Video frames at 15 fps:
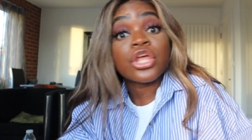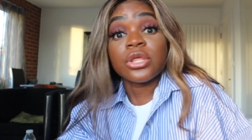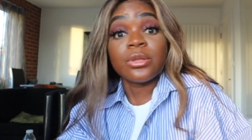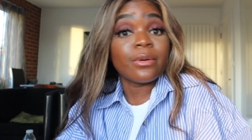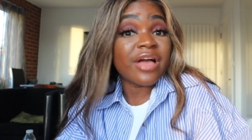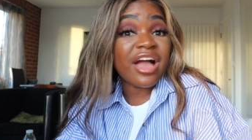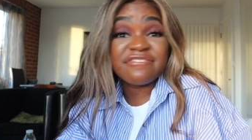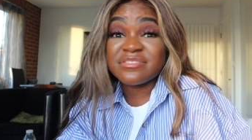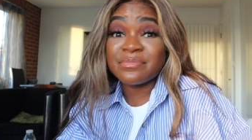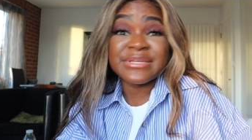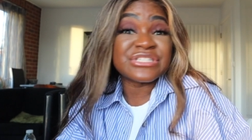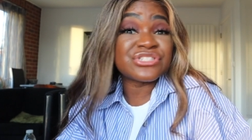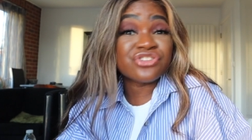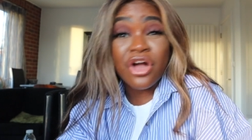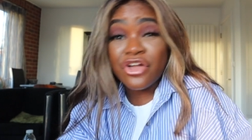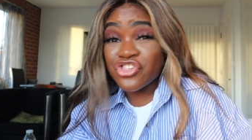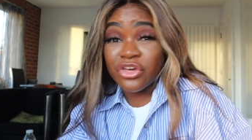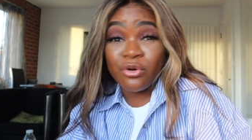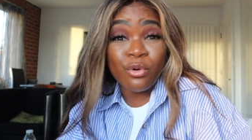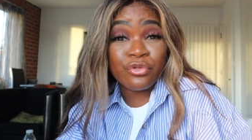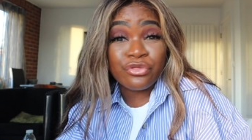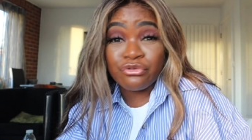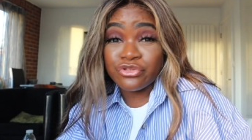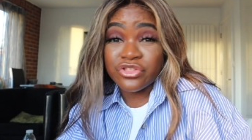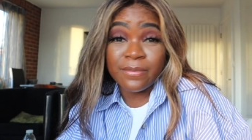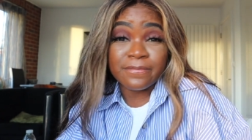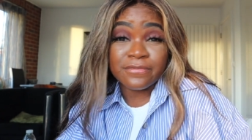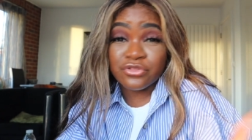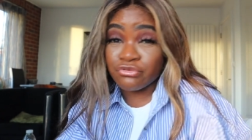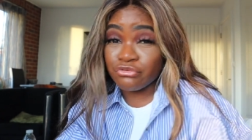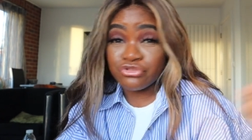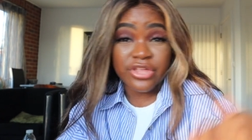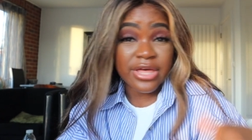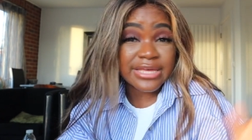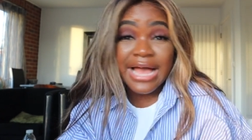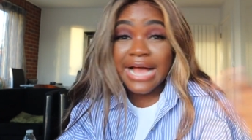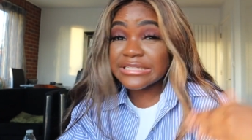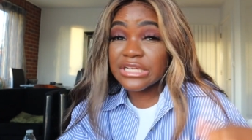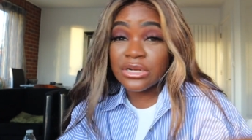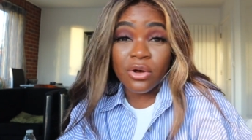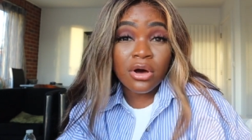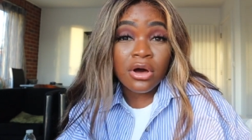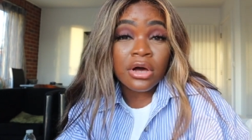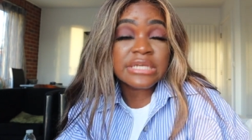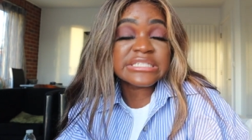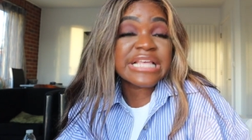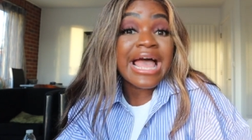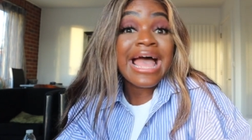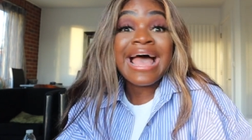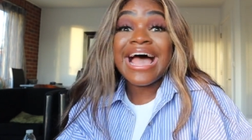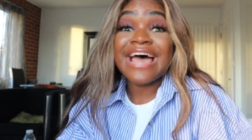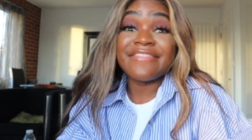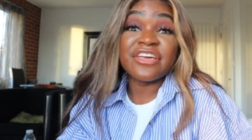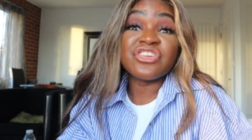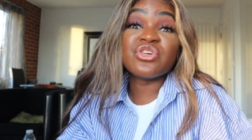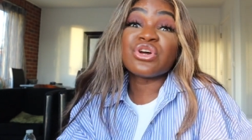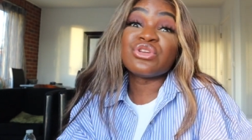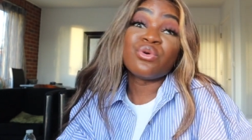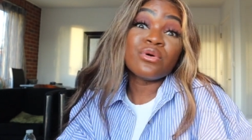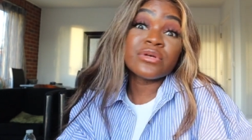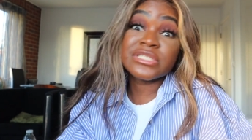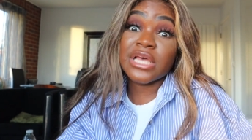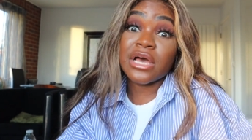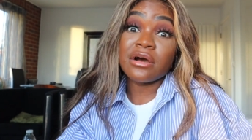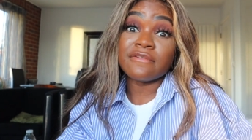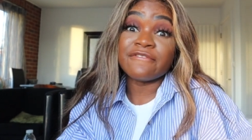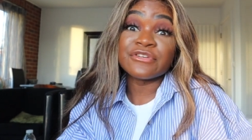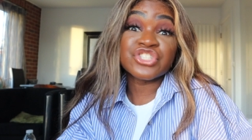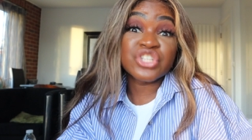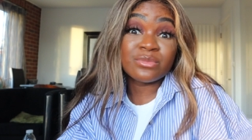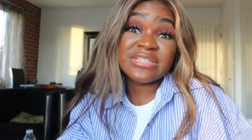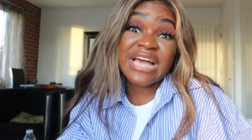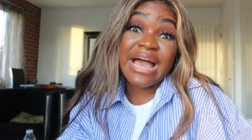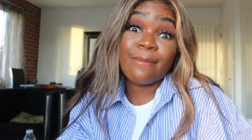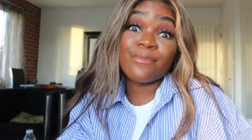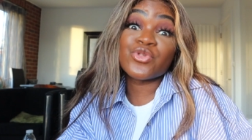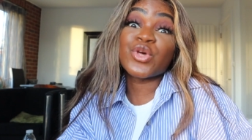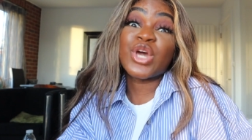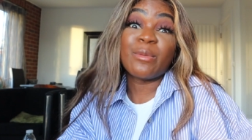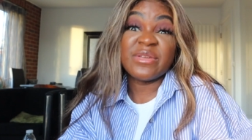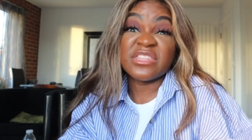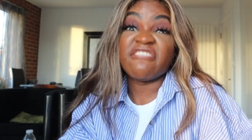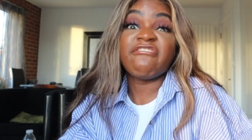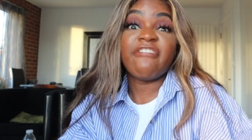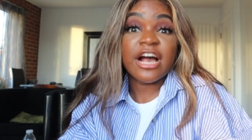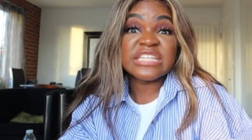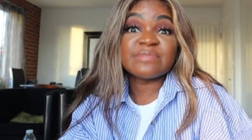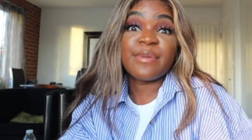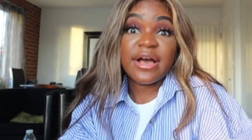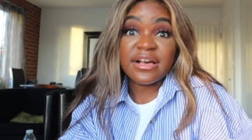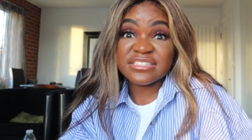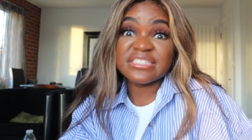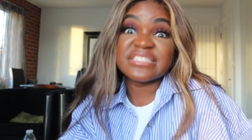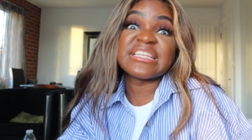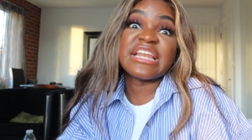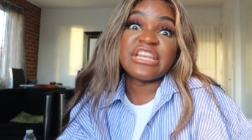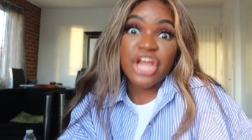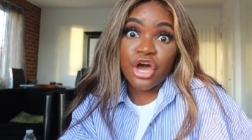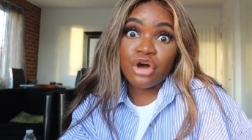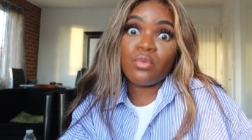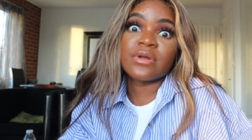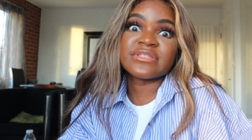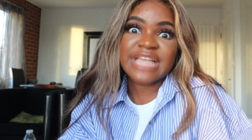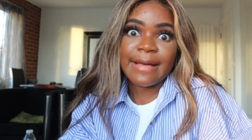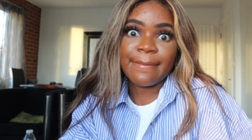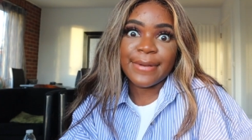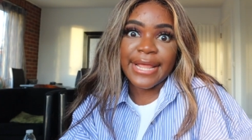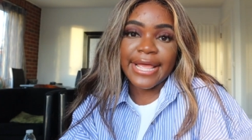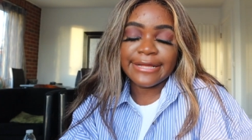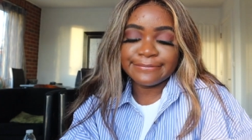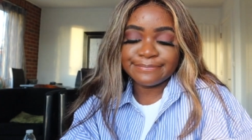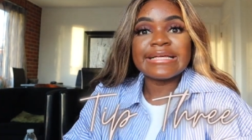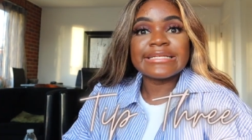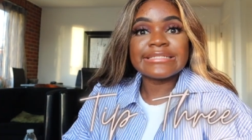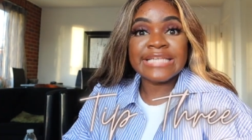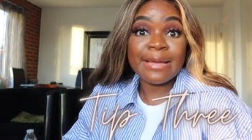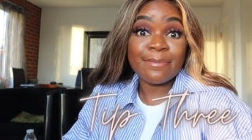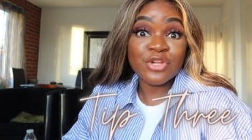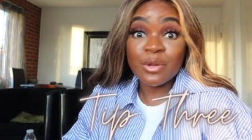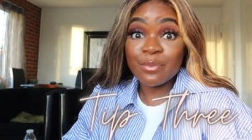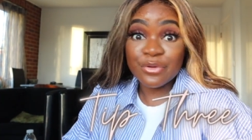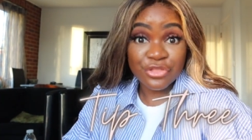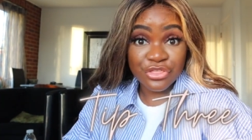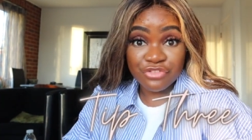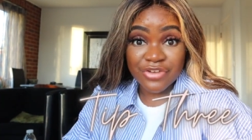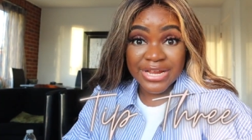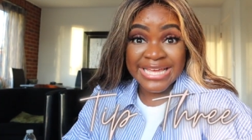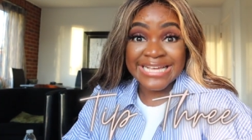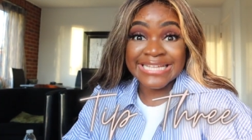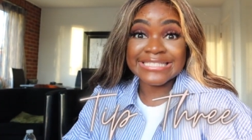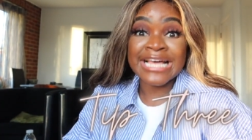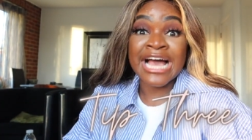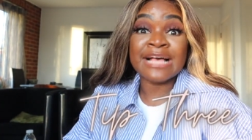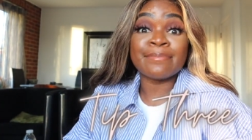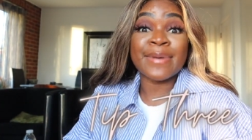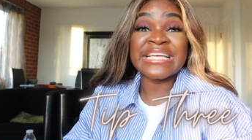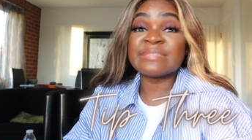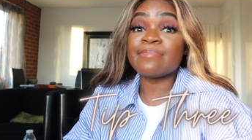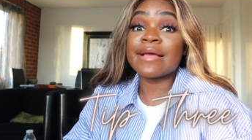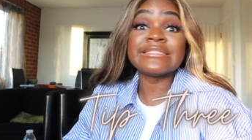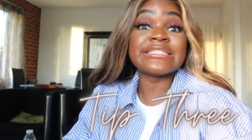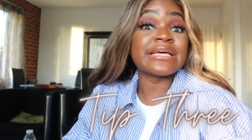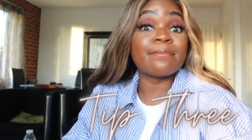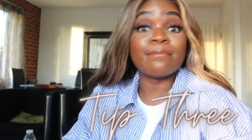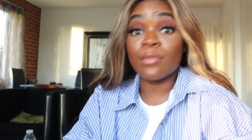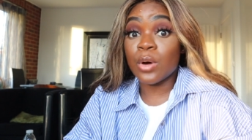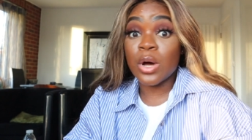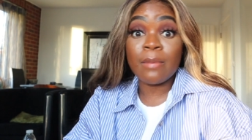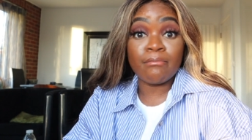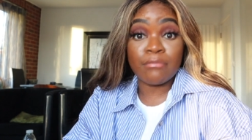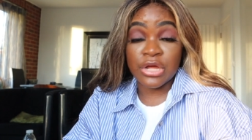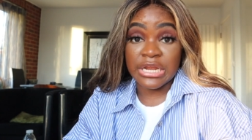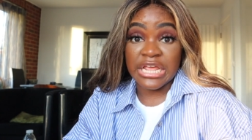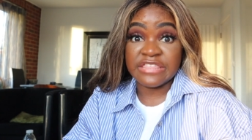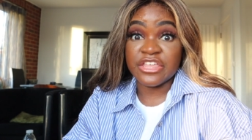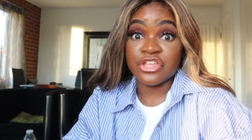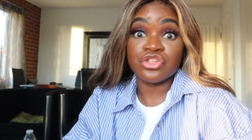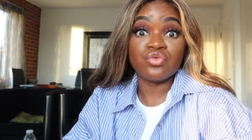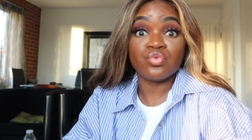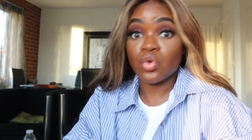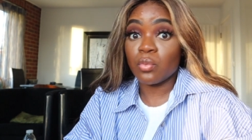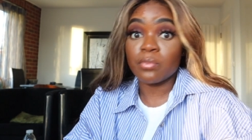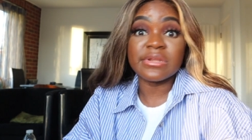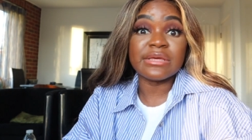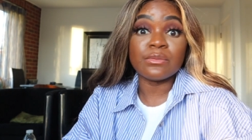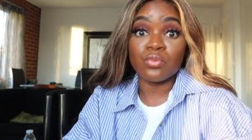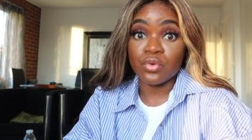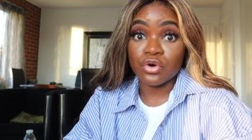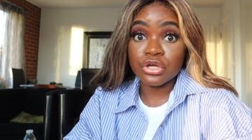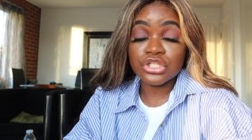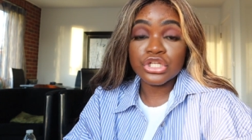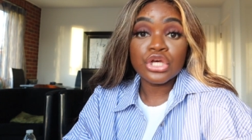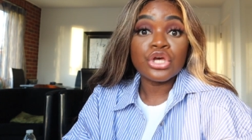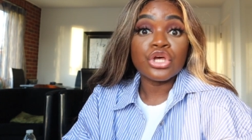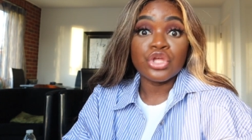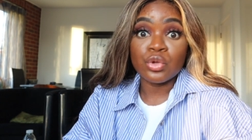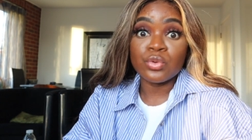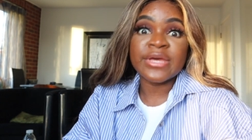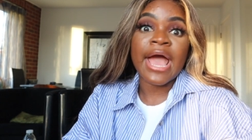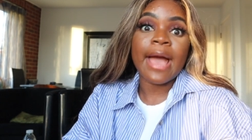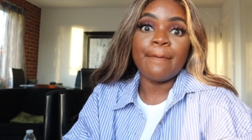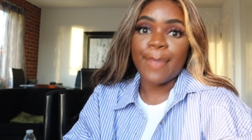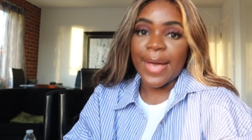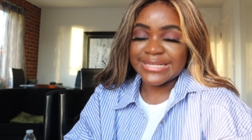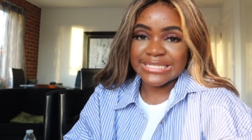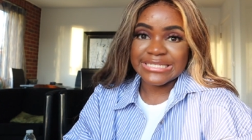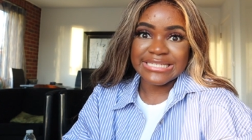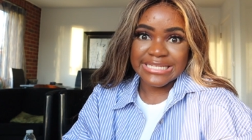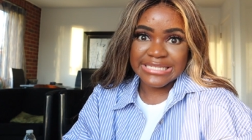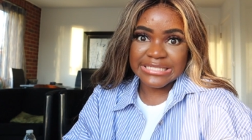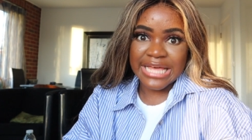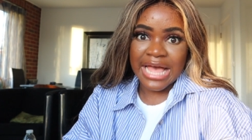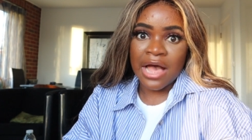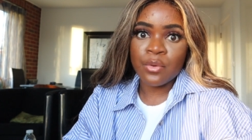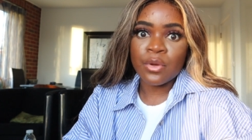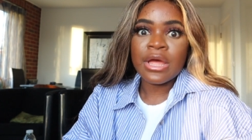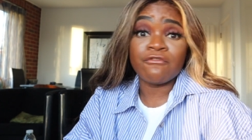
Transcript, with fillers: You don't have to be searching all through the catalogs, and then you can also, for sometimes, you can be the first person to know what's happening. Tip number three is that by spending more money than you normally would, you'll get a better discount.